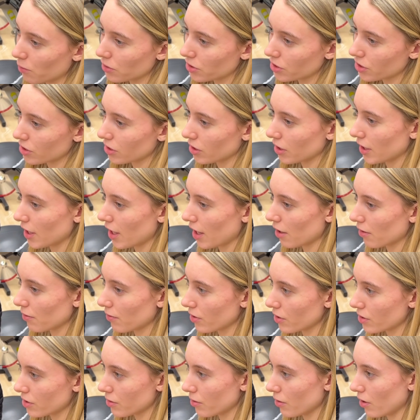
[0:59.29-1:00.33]
We're just looking at our
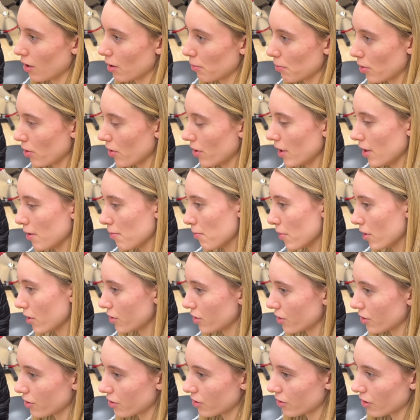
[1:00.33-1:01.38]
first opponent,
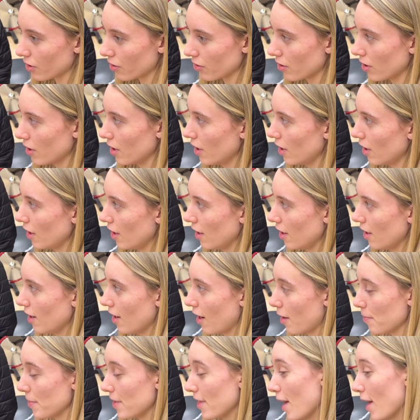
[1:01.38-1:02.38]
Mercer. So, I mean,